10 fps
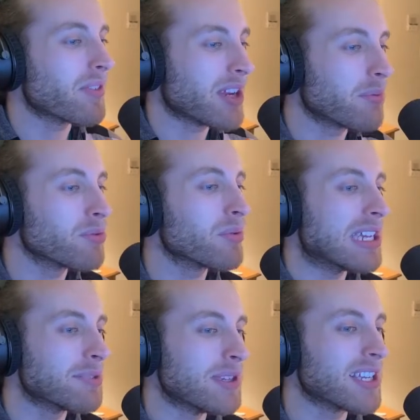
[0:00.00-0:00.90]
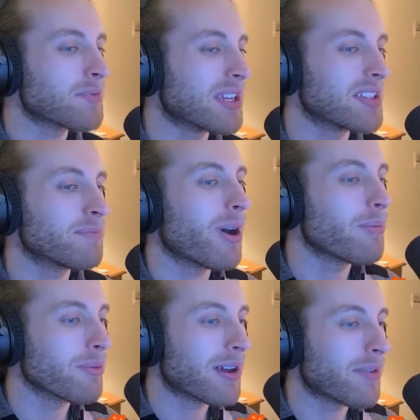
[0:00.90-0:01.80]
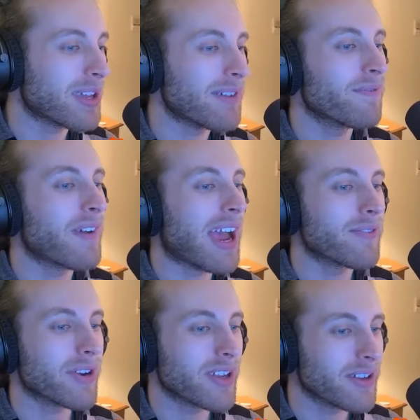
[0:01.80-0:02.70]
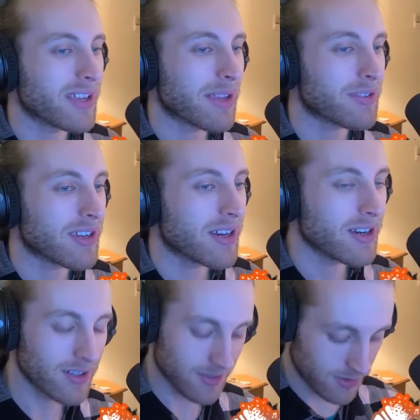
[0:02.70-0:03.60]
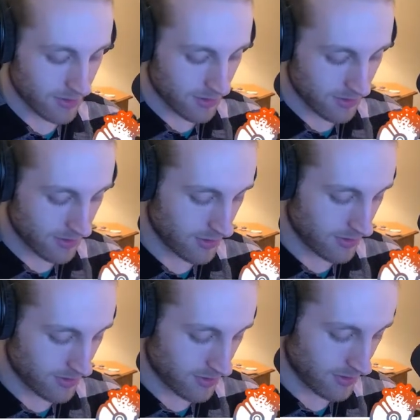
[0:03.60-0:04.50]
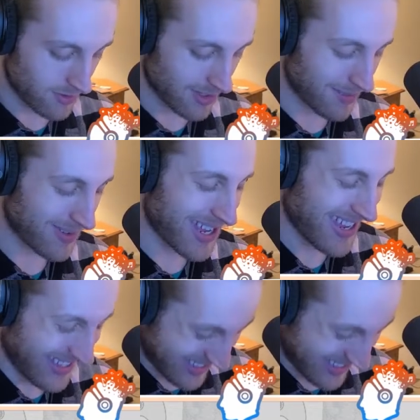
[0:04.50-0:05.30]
every couple weeks because we can just pump them out, we get 5 Naughty Dog games a year. That'd be.